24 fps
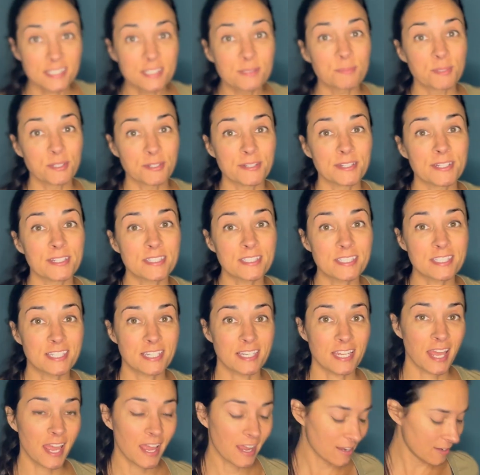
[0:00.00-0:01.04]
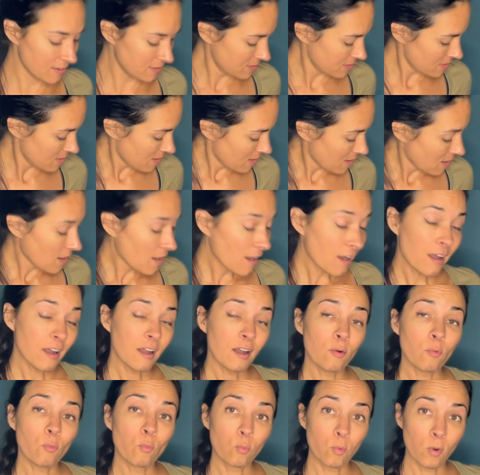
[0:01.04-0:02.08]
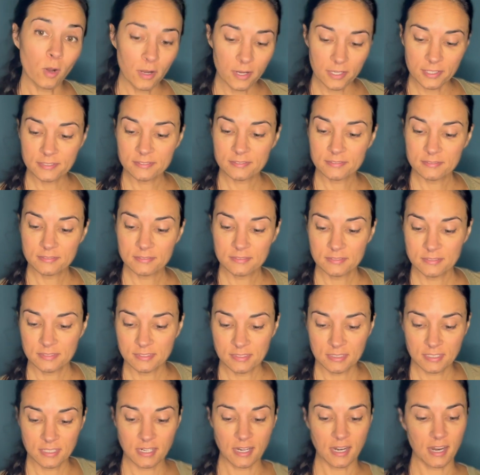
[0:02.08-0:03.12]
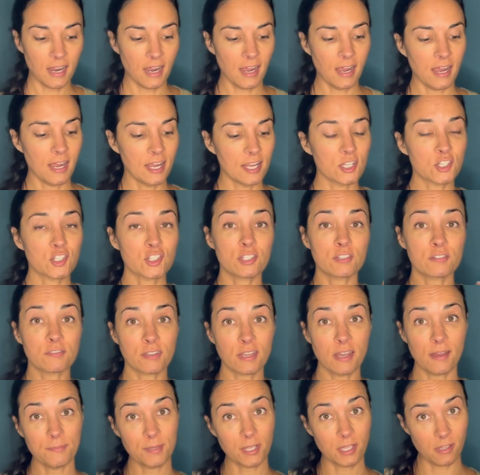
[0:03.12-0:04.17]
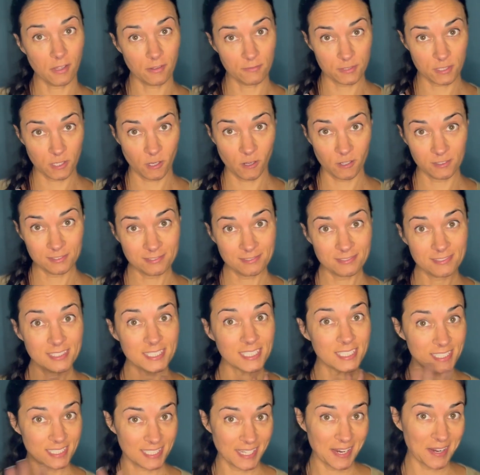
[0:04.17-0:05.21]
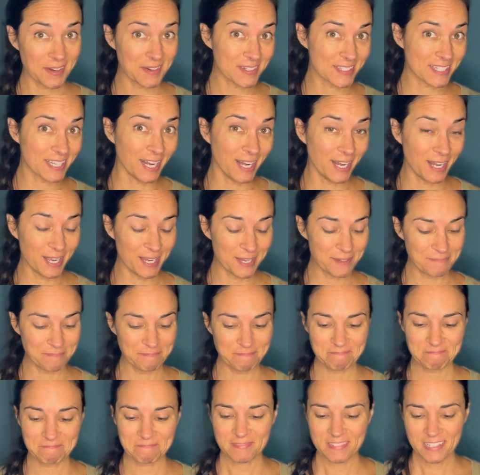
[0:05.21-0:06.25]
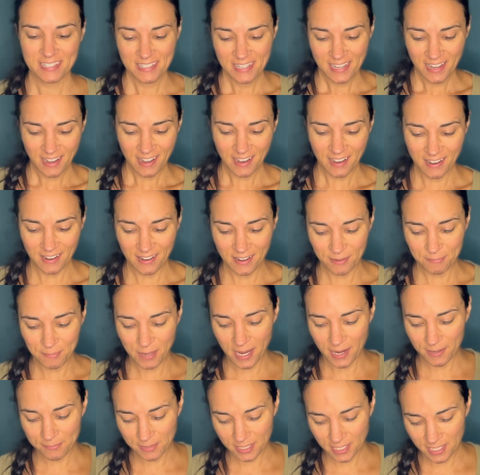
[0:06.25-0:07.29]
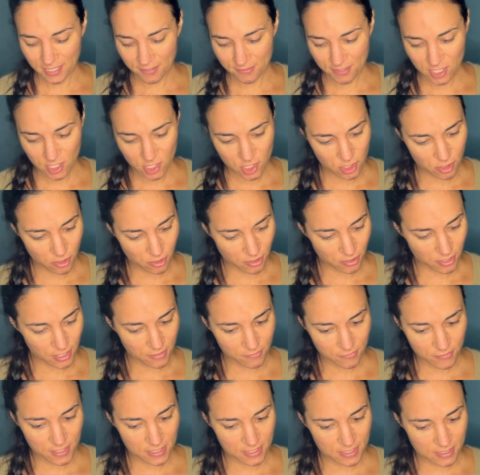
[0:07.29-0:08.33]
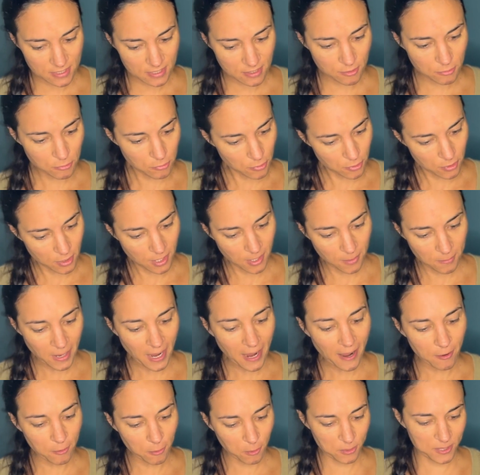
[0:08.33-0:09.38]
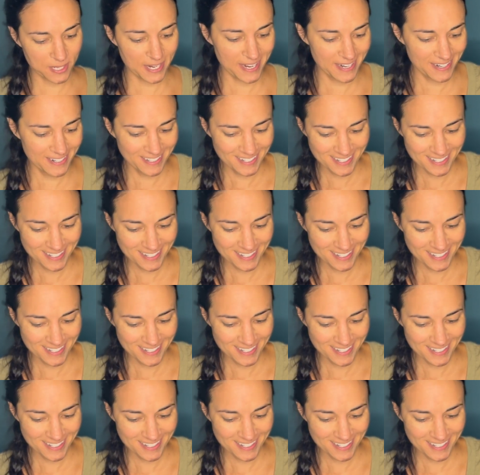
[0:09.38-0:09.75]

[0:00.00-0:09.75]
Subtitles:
experience today. One, I should have kept the gloves on the entire time. I'm not even sure if this soot will come out.